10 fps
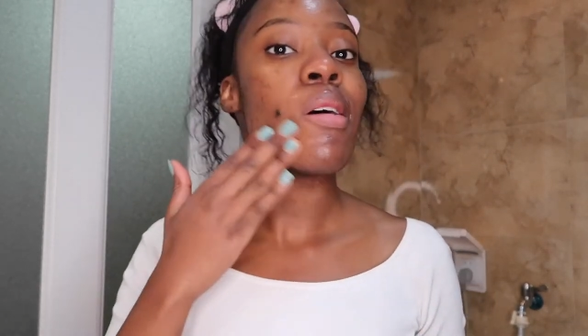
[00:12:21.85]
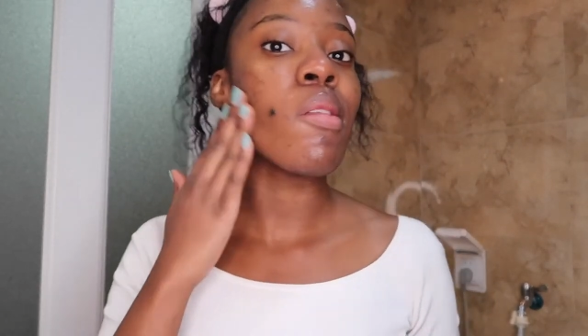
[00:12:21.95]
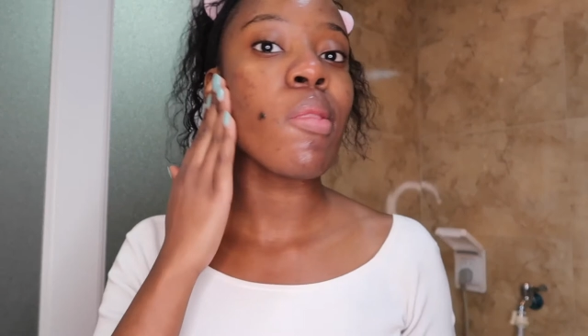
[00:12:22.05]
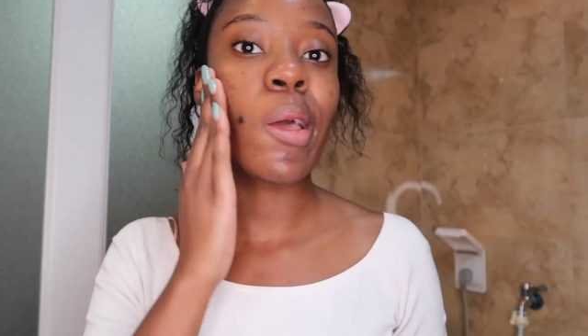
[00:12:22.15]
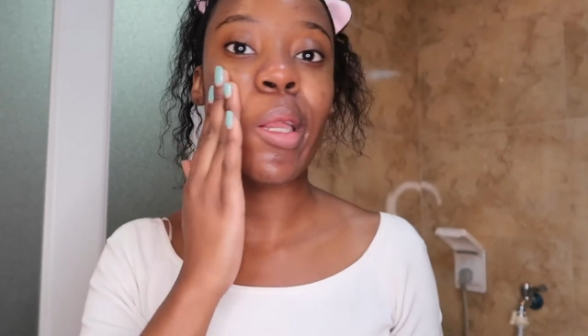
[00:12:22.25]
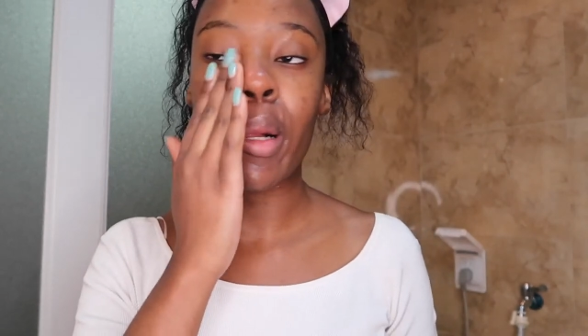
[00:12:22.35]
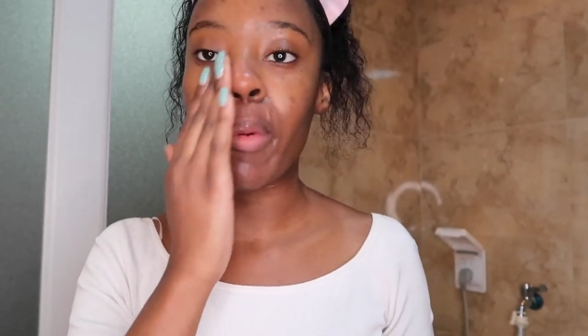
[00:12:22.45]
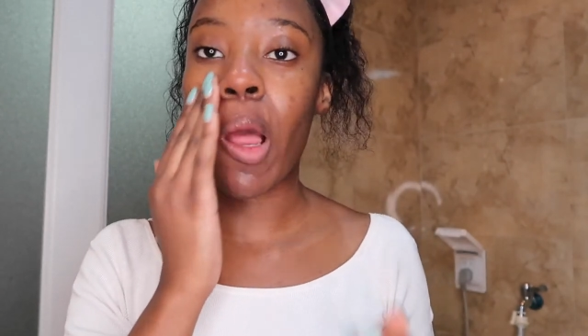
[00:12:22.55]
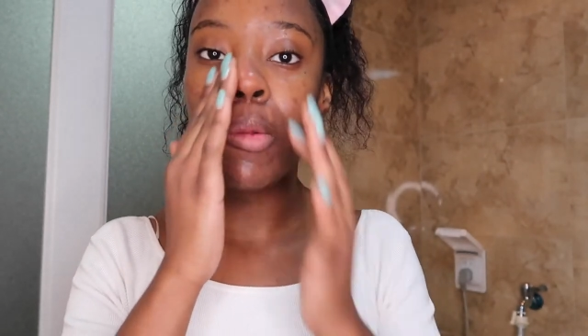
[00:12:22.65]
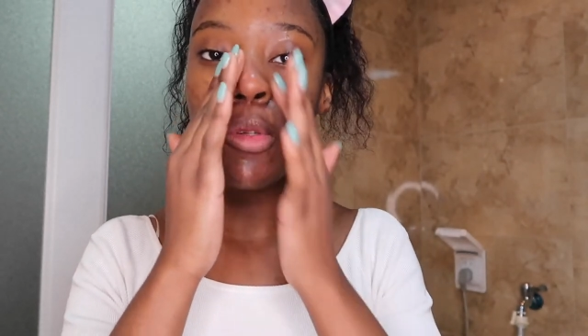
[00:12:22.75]
And then I'll
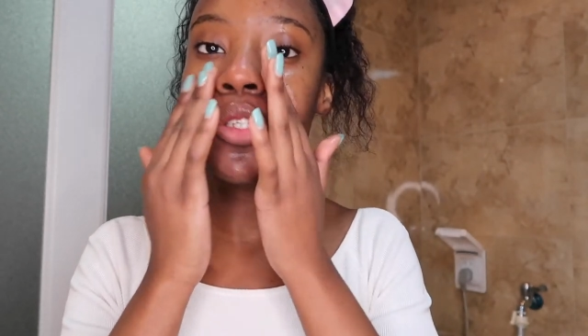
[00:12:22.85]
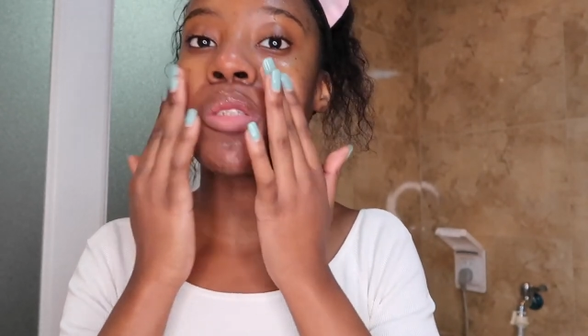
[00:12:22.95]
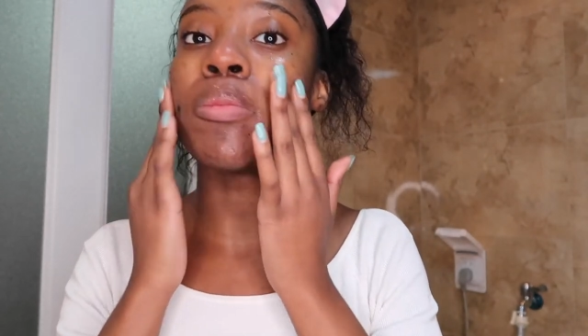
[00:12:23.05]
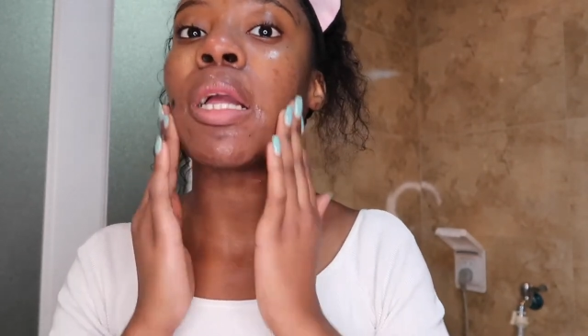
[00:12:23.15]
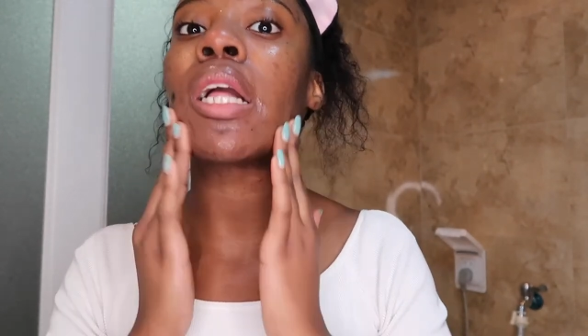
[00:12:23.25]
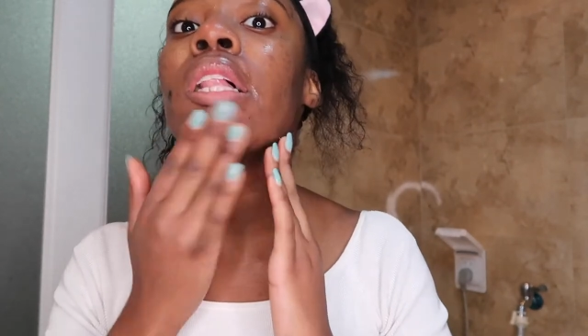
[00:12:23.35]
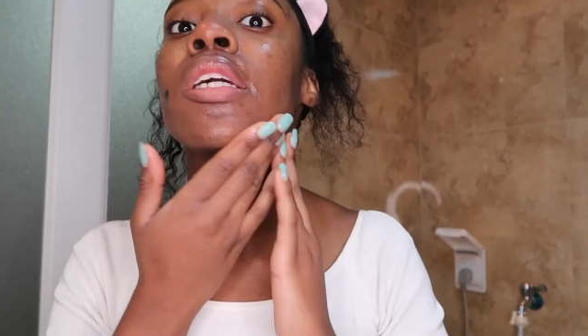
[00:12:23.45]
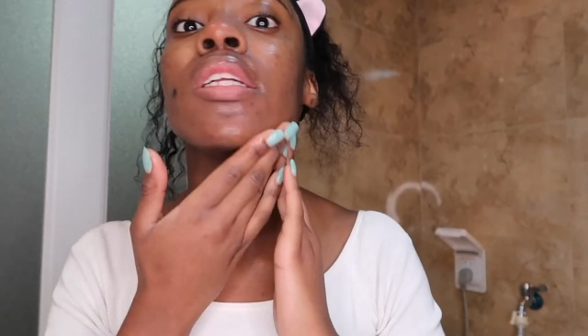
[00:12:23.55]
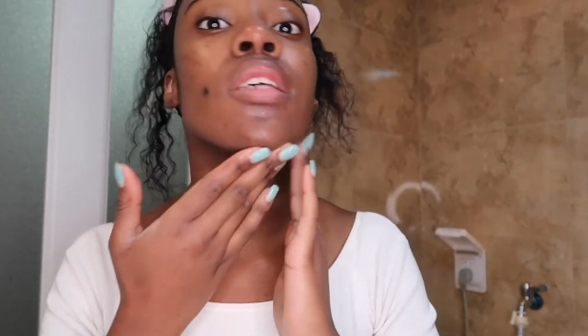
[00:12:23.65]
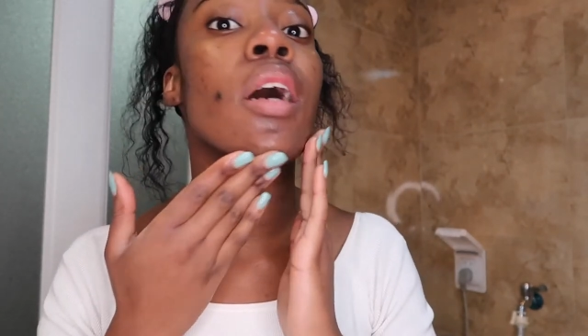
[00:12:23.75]
probably use my
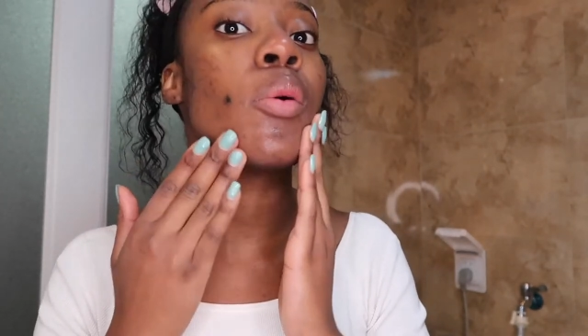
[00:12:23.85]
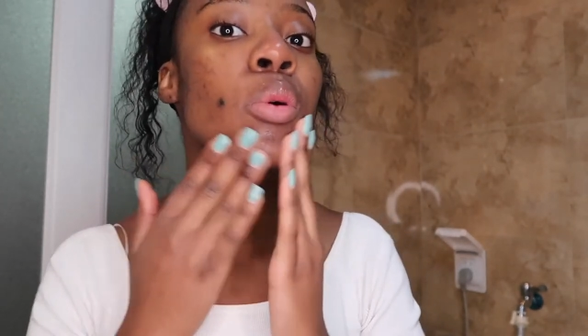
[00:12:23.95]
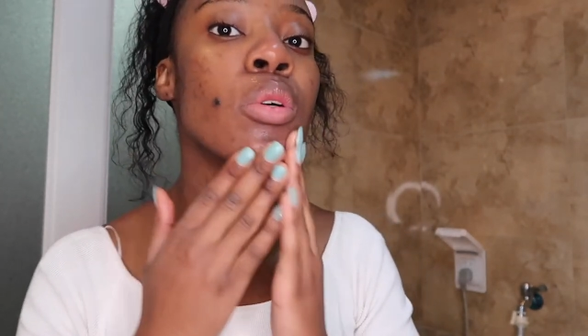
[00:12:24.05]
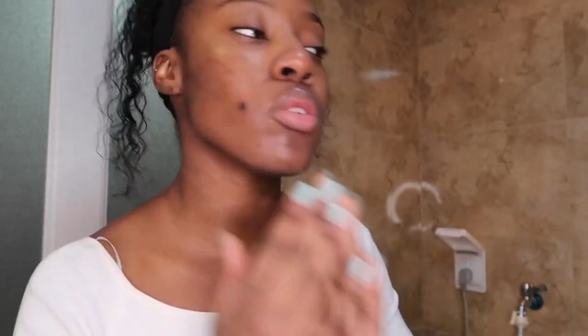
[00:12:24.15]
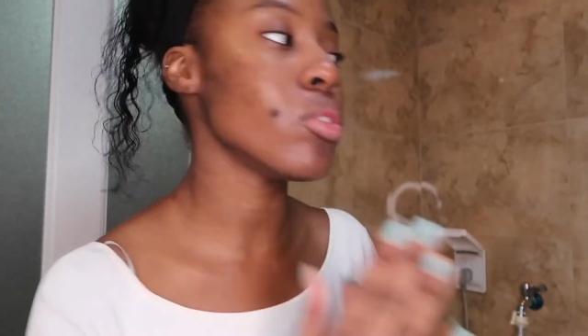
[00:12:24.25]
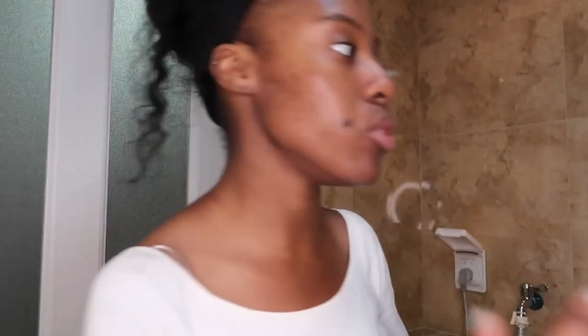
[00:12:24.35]
clean towel